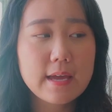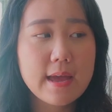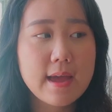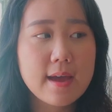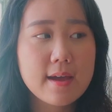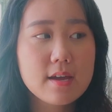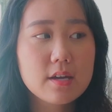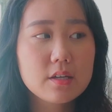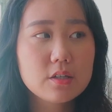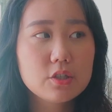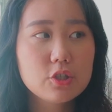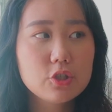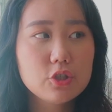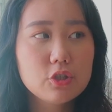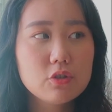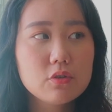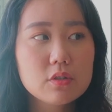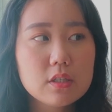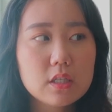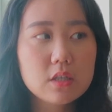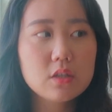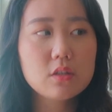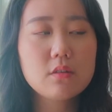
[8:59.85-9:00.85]
and
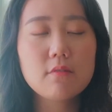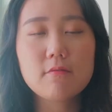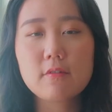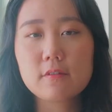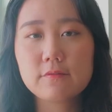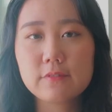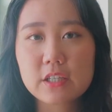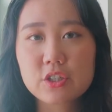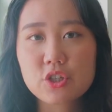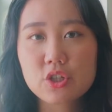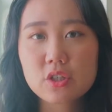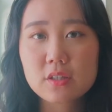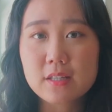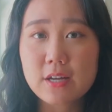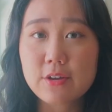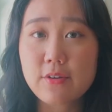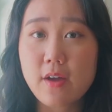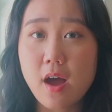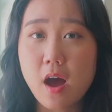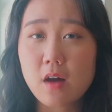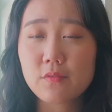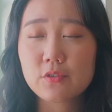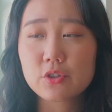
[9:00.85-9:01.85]
using the reflections that
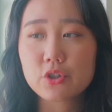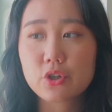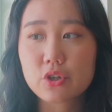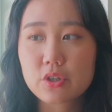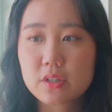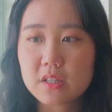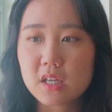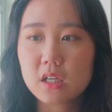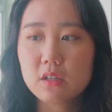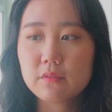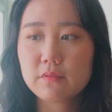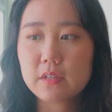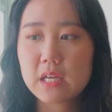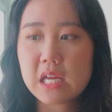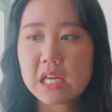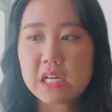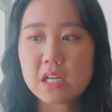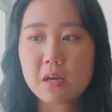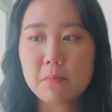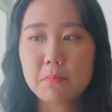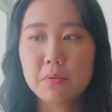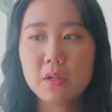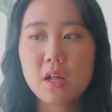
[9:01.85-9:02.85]
you have on yourself
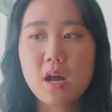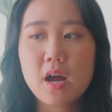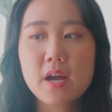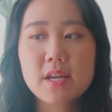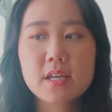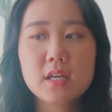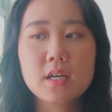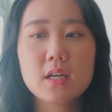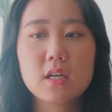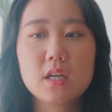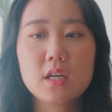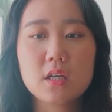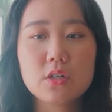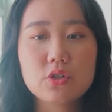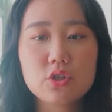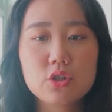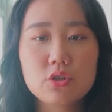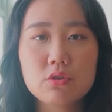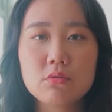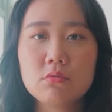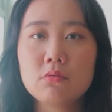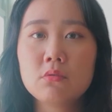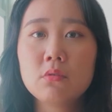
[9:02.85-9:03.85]
and applying it
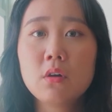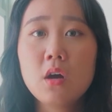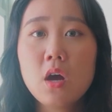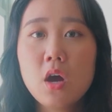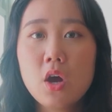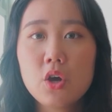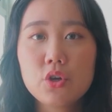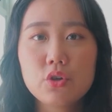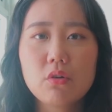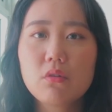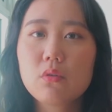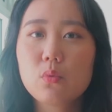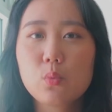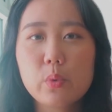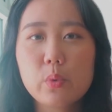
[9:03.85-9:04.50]
into your